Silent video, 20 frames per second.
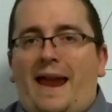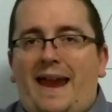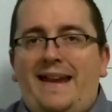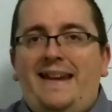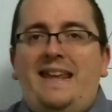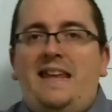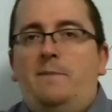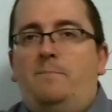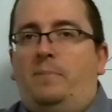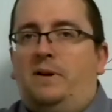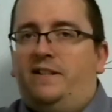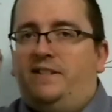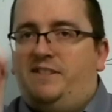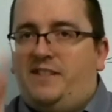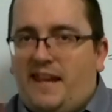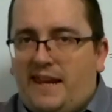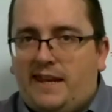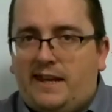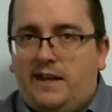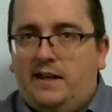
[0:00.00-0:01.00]
any
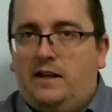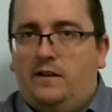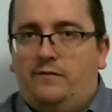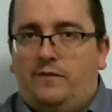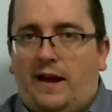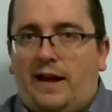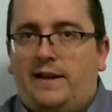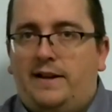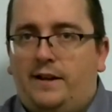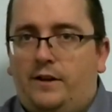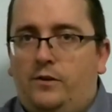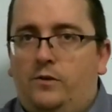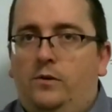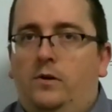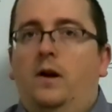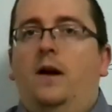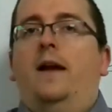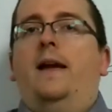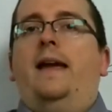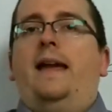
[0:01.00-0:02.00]
particular
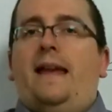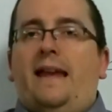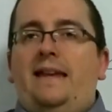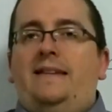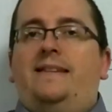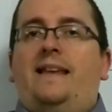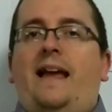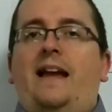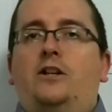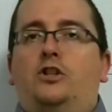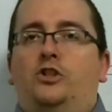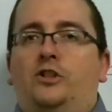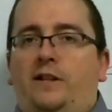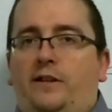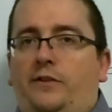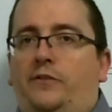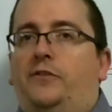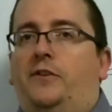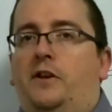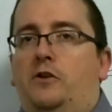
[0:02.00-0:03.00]
value is
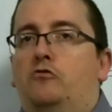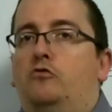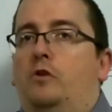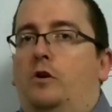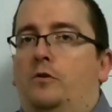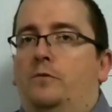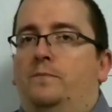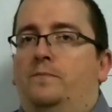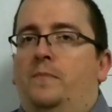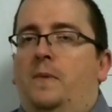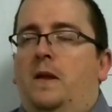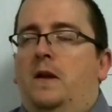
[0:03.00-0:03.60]
actually zero.